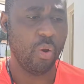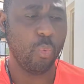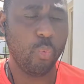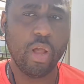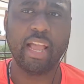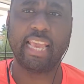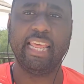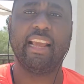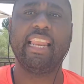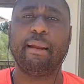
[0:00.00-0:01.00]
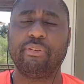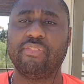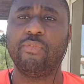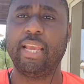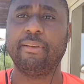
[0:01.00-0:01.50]
work in a
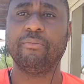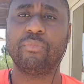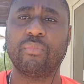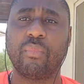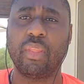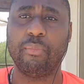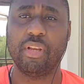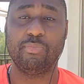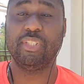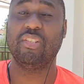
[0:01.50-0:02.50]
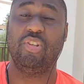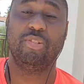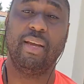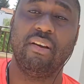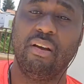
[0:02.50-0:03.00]
collaborative way. Because Business
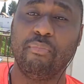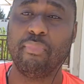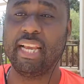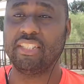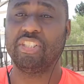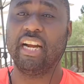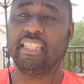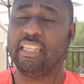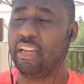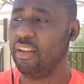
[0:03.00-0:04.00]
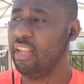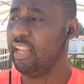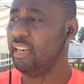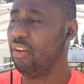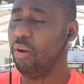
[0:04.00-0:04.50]
Launchpad are an amazing charity.
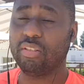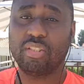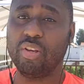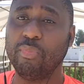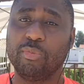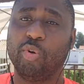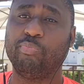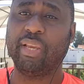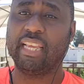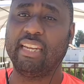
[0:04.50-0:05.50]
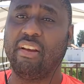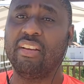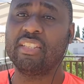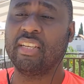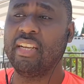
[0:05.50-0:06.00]
They are so much bigger than
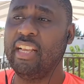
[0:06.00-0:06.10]
us.